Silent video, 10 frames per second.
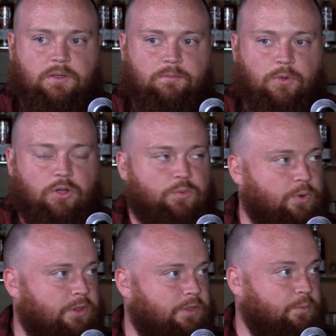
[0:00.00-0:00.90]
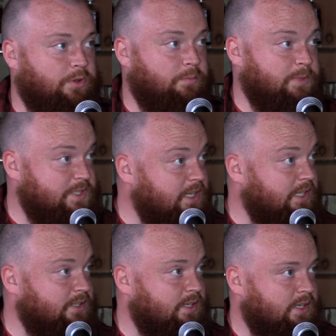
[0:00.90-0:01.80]
malt with
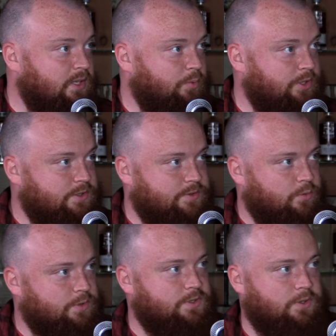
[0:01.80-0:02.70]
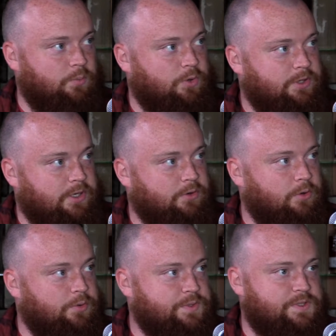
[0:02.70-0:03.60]
mesquite, which is of course a wood that
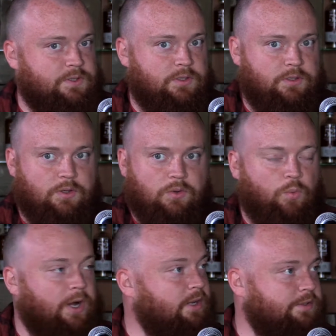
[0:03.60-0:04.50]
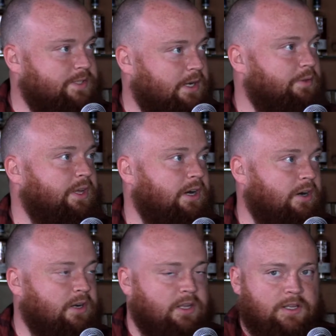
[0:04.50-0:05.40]
grows wild down there.